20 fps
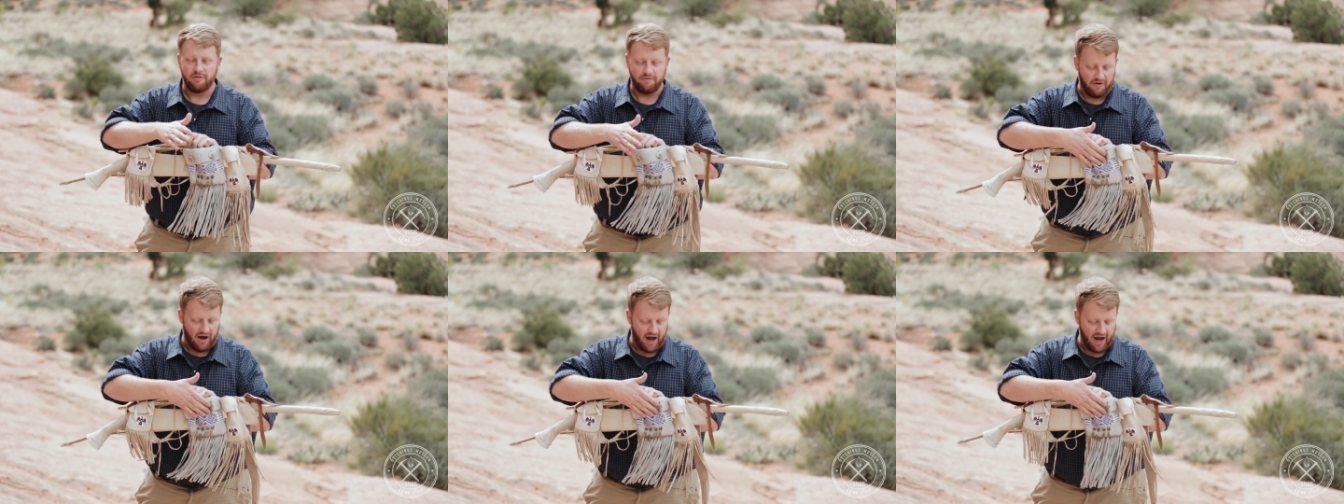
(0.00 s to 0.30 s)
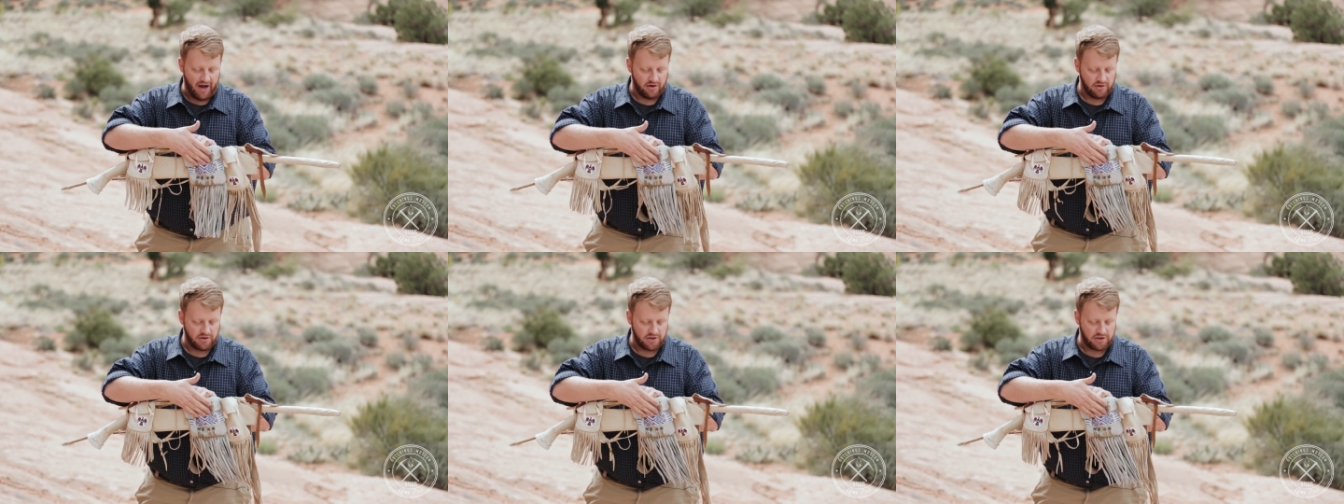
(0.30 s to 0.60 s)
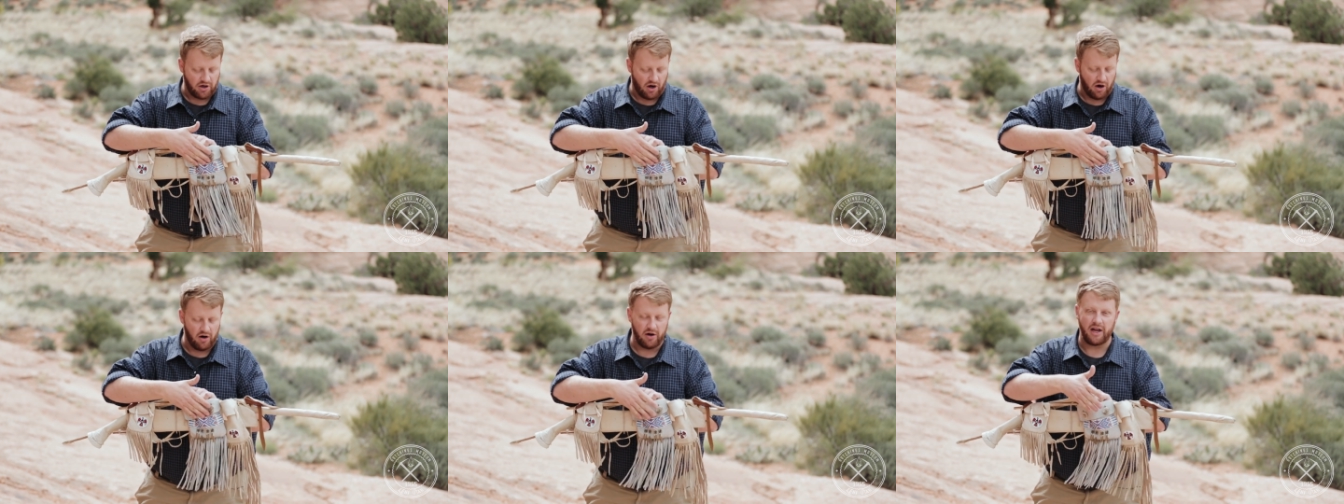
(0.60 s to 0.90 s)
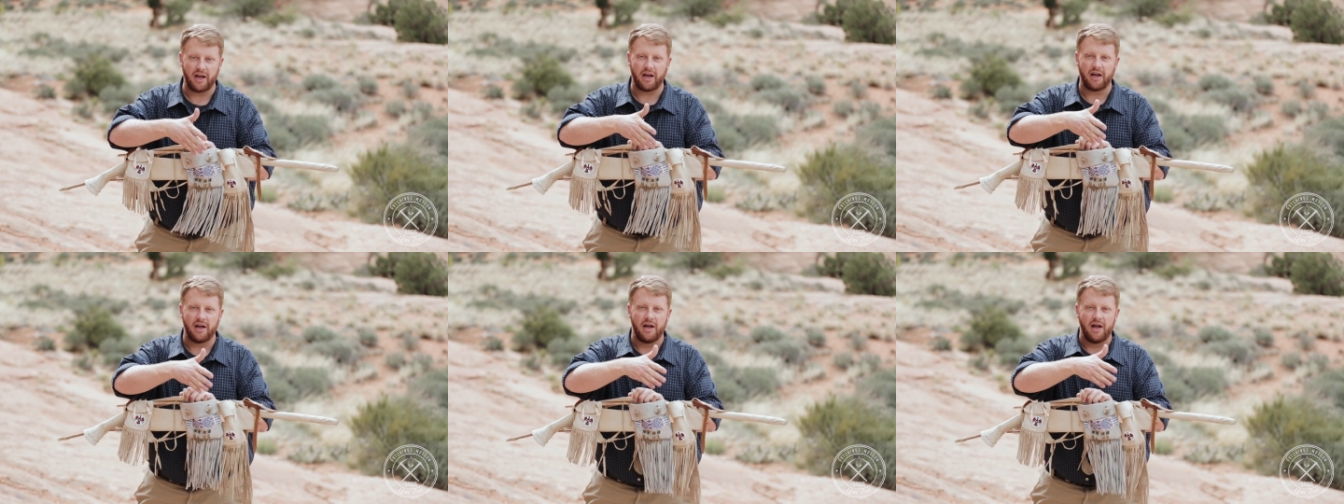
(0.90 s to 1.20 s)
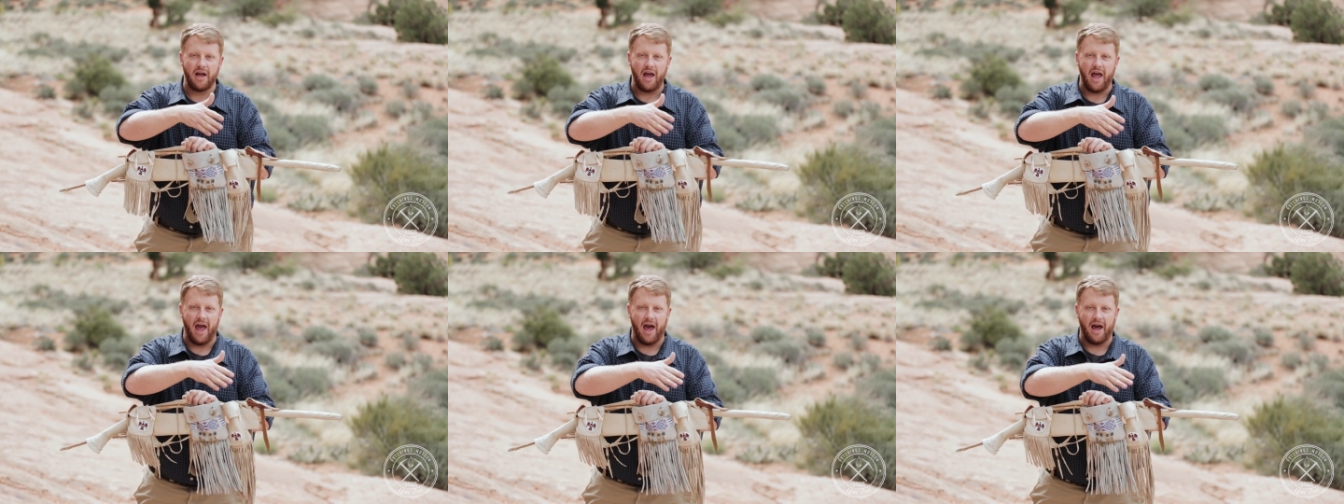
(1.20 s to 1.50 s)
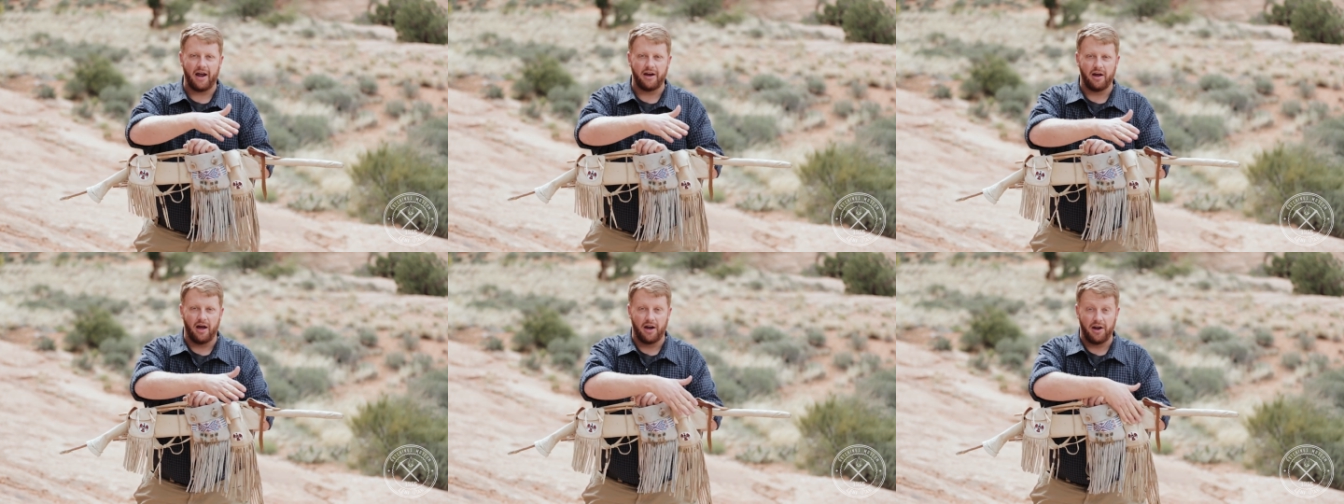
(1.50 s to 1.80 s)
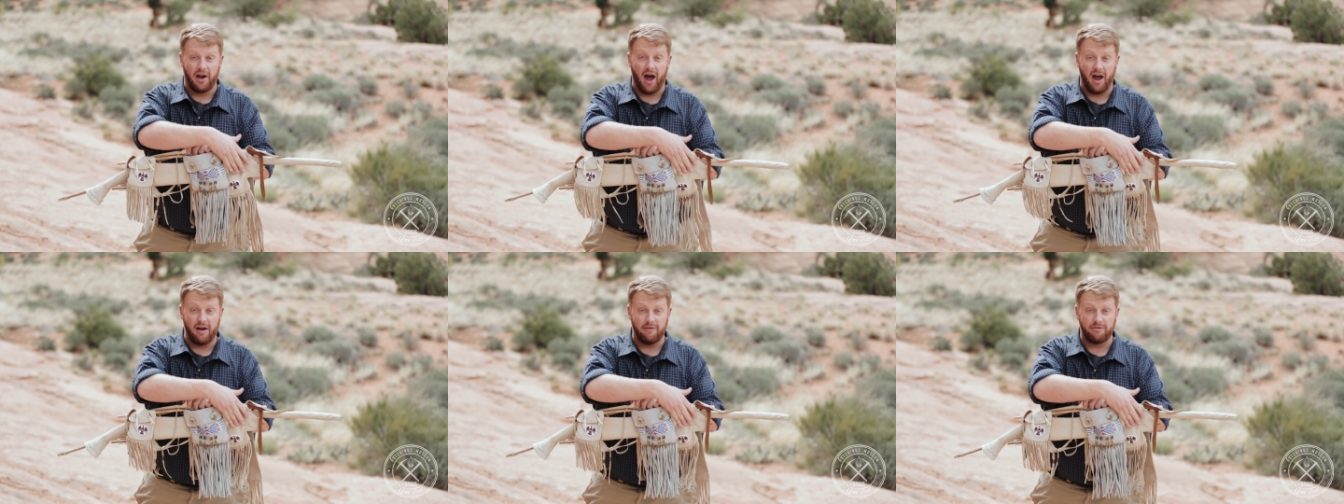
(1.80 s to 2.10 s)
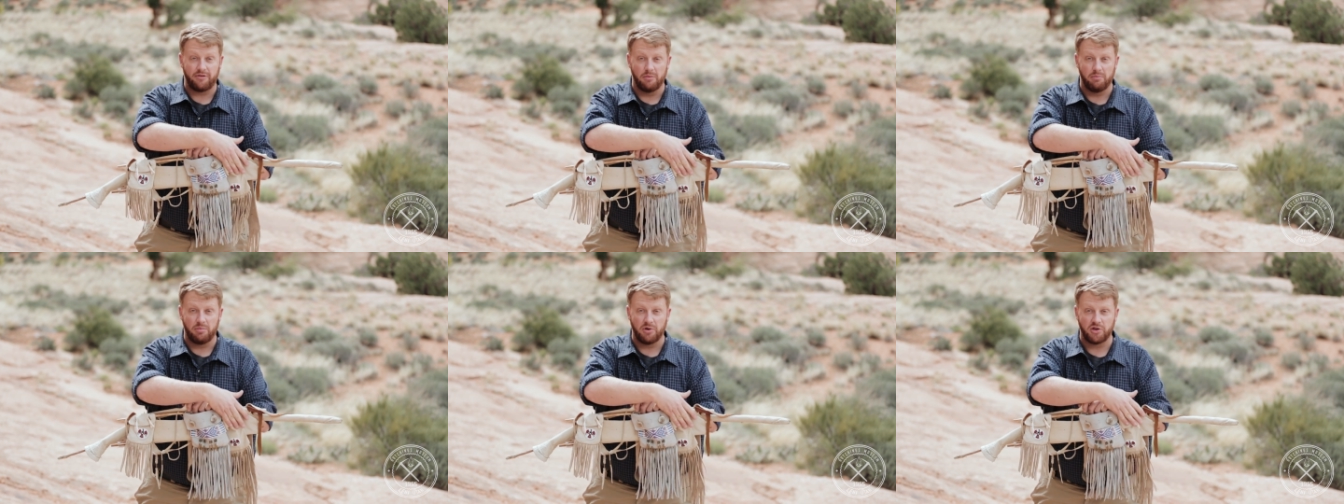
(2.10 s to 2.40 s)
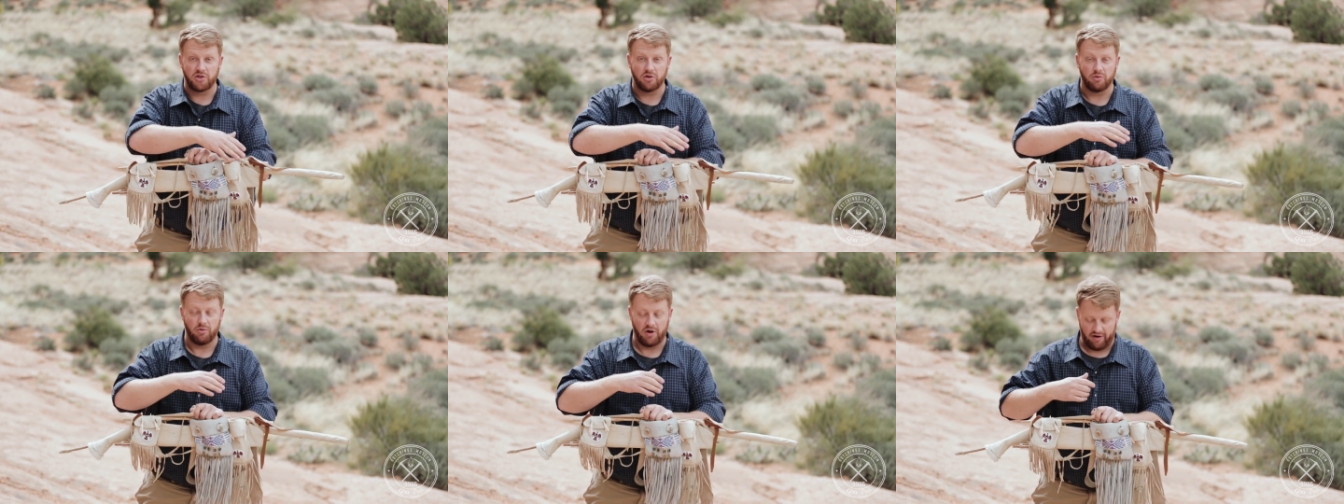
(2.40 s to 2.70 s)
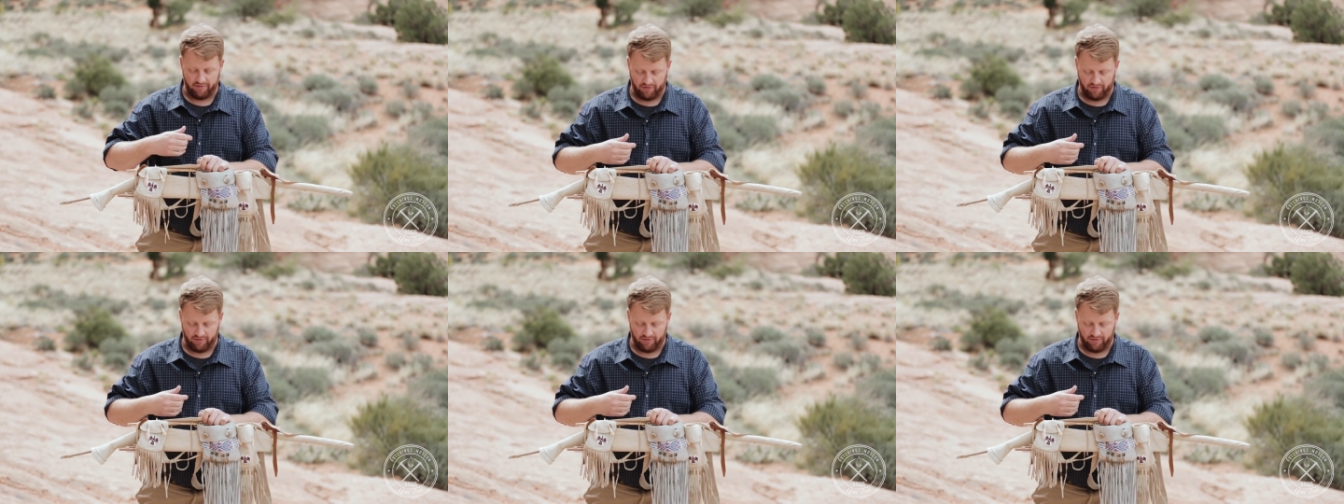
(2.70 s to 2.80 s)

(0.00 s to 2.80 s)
fire starting, and a knife to butcher